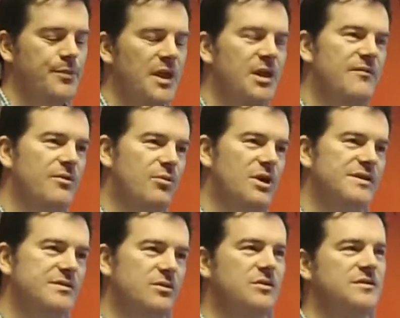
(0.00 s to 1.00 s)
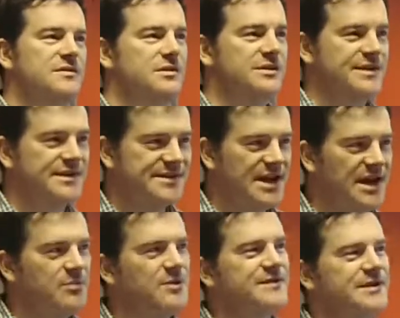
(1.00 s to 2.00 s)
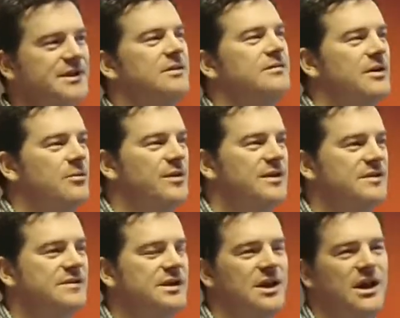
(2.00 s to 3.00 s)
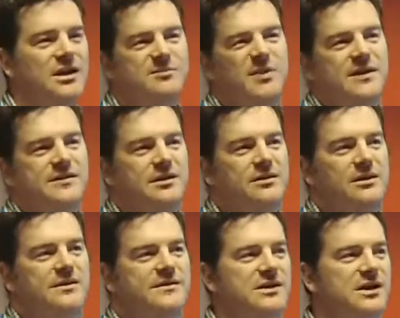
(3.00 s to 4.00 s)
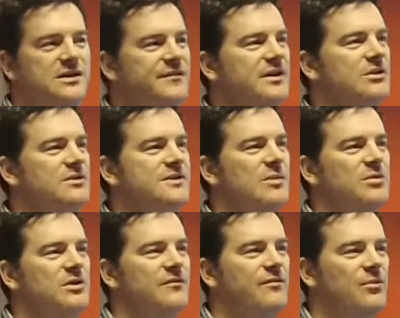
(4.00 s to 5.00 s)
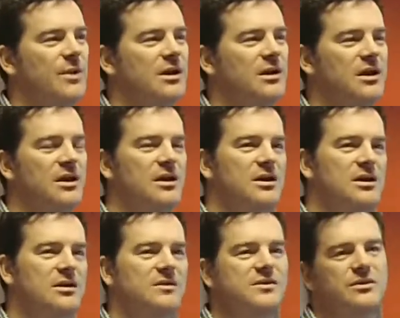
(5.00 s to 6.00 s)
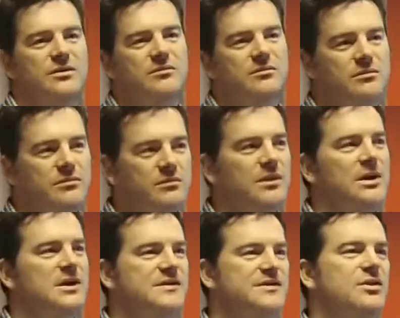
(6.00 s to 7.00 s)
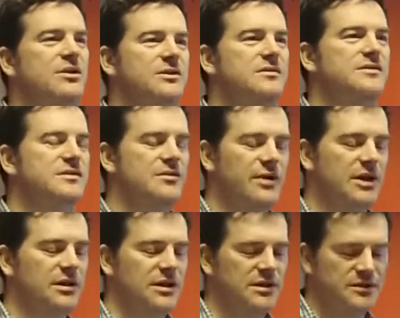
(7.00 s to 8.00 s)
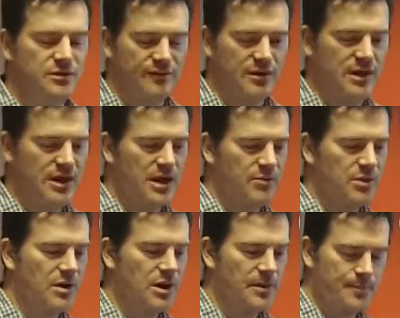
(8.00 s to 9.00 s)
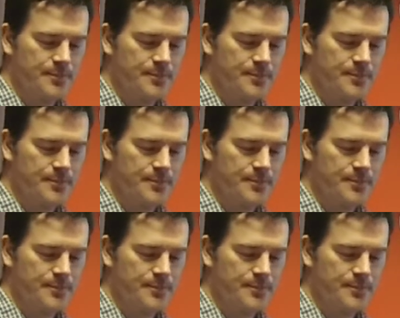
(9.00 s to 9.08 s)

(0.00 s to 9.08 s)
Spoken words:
if the resource that's contained within CKAN is basically a CSV or tabular format, you can do insertions directly into it via the API.